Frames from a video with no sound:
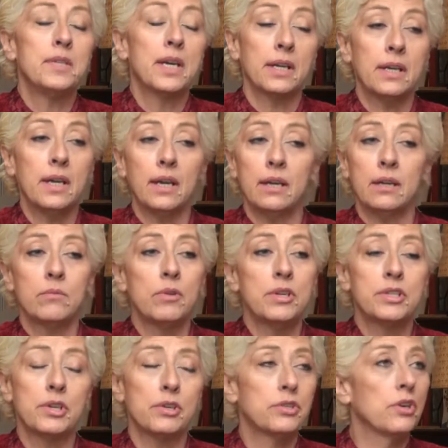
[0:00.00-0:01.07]
dedicated
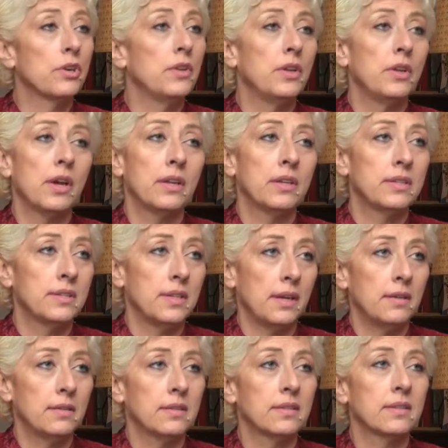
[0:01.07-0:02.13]
researcher in the United
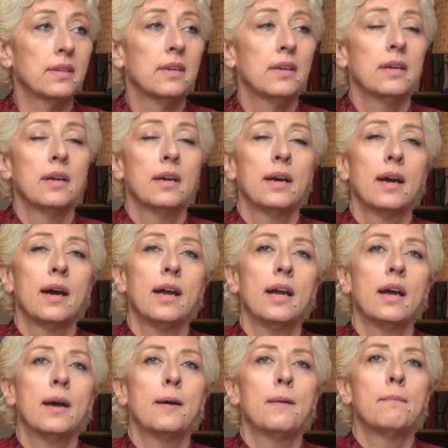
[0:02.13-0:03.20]
States,
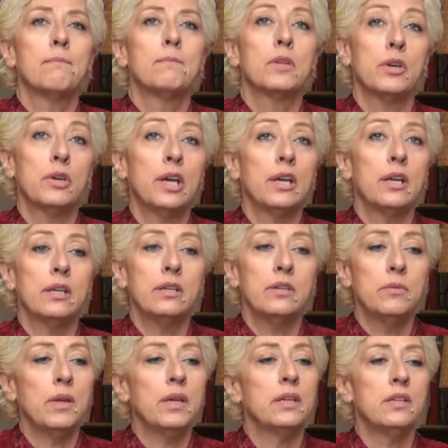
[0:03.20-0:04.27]
located
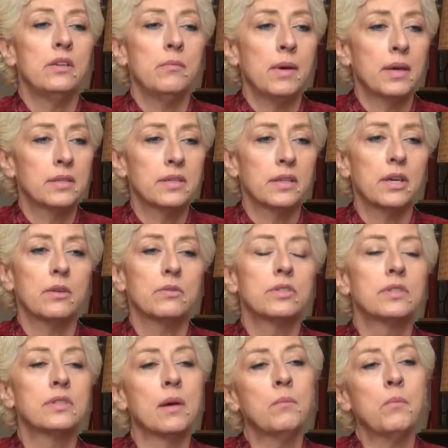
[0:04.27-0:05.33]
in New Mexico.
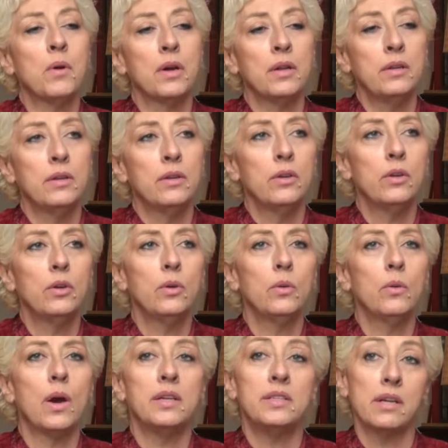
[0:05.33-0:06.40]
Someone
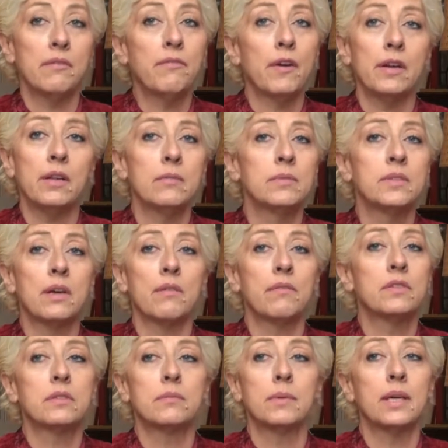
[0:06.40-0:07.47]
who identified
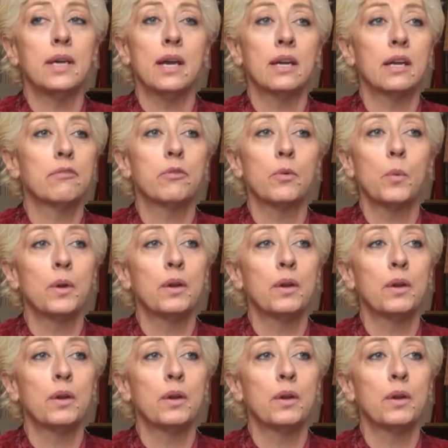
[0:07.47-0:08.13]
himself as a mechanic for